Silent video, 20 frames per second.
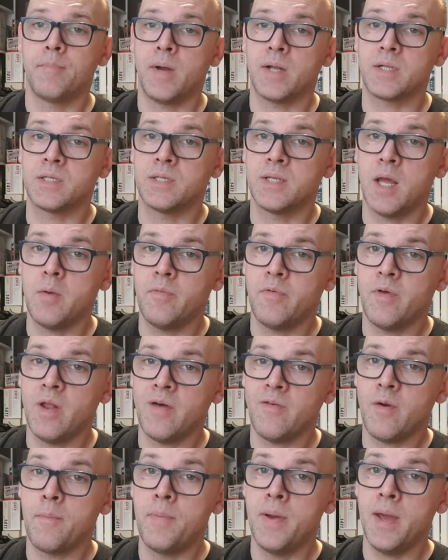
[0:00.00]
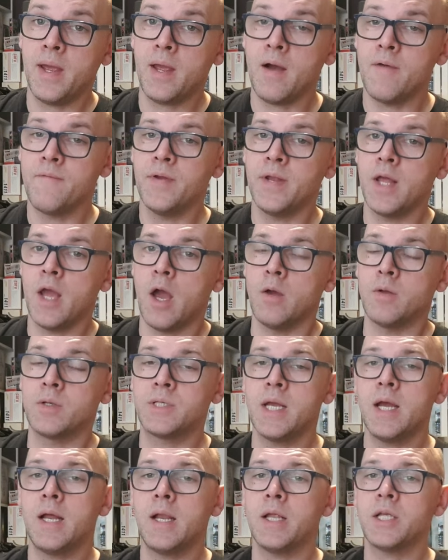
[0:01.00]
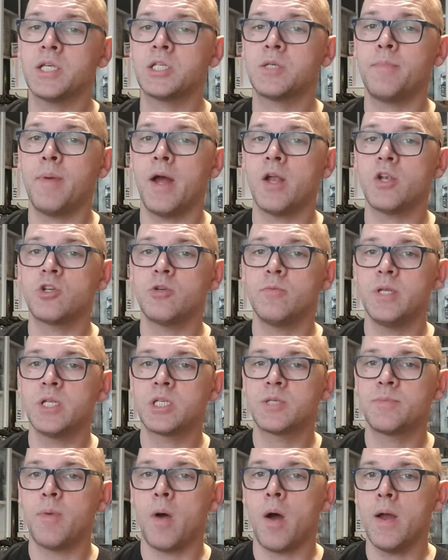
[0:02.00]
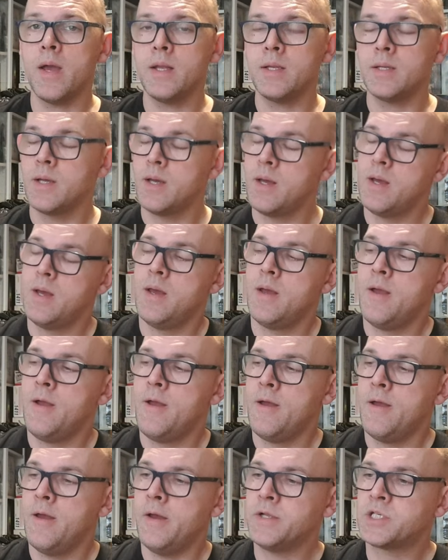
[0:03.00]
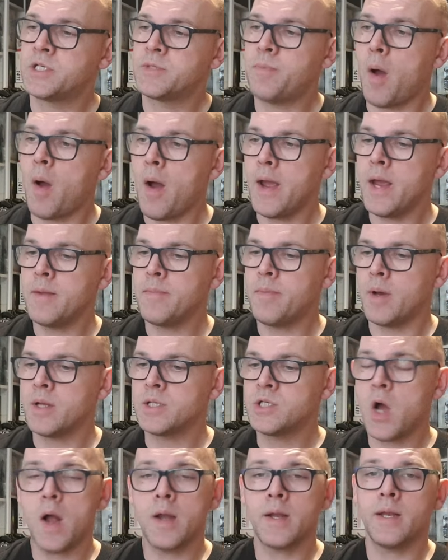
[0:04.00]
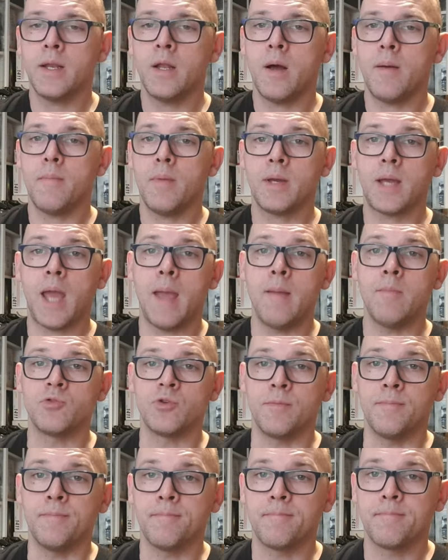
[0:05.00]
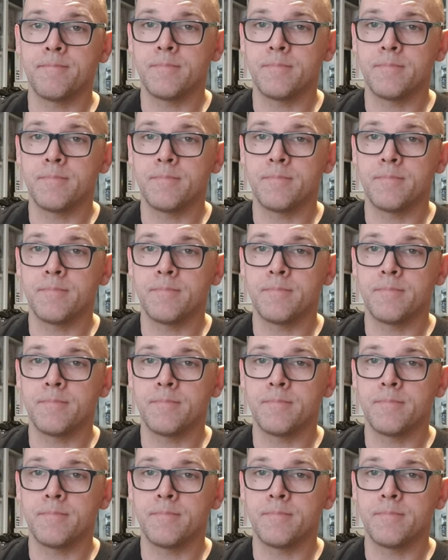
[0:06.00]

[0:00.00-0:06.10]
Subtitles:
Back today with another pickup video, Sinclair Spectrum inspired by tidying up my games room.